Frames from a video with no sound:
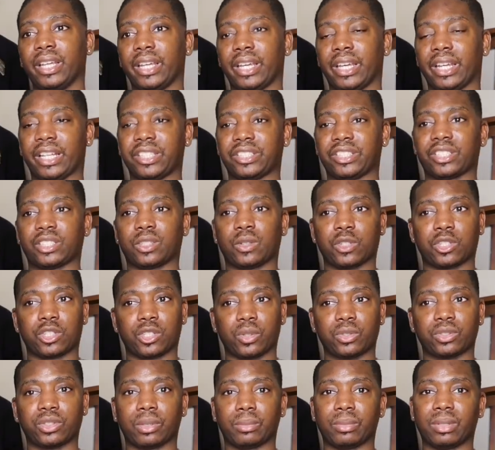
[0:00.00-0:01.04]
and that's just gonna
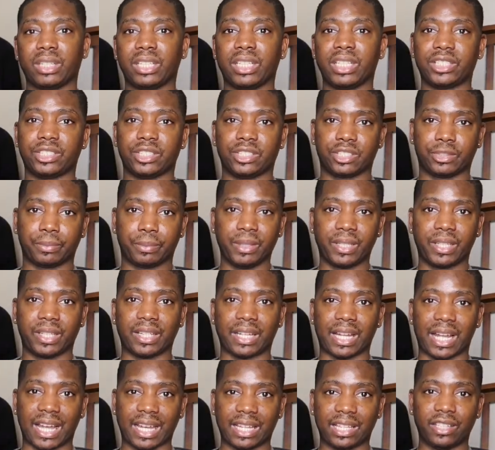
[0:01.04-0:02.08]
show some of the legends
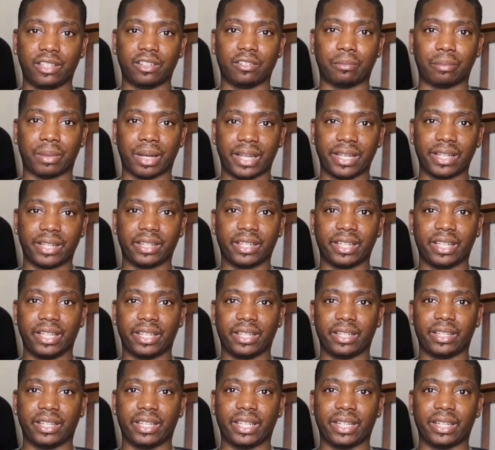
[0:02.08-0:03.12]
speaking highly of Mike
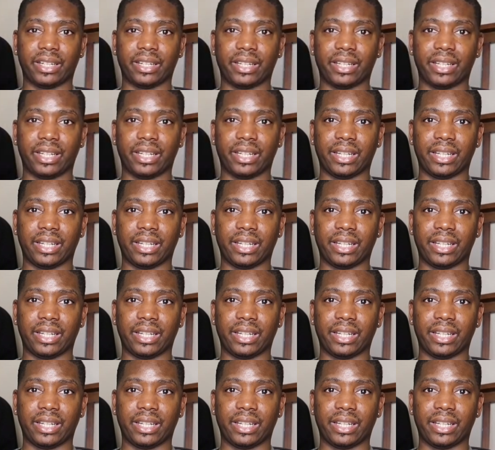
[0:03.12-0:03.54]
in